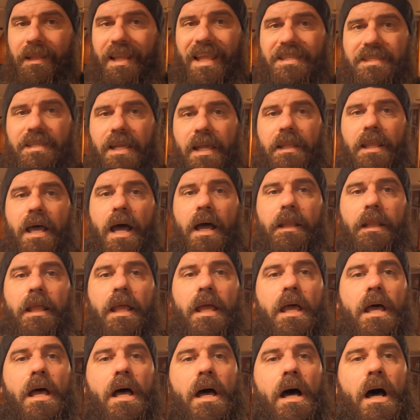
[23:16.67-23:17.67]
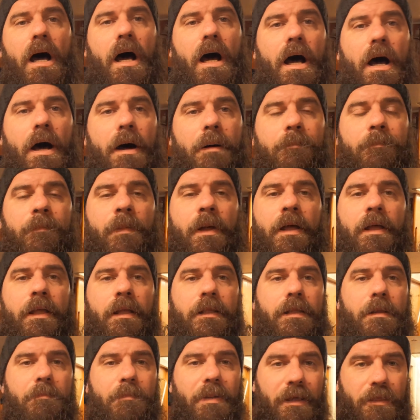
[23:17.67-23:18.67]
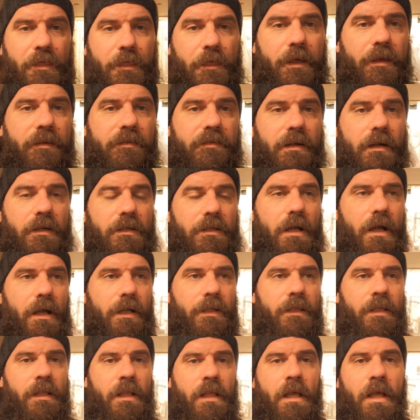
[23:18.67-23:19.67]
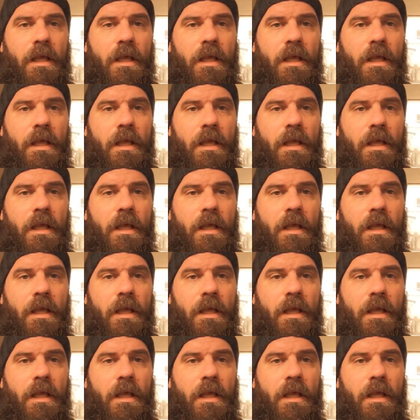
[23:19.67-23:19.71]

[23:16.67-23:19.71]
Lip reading: Let's say that the big things are done.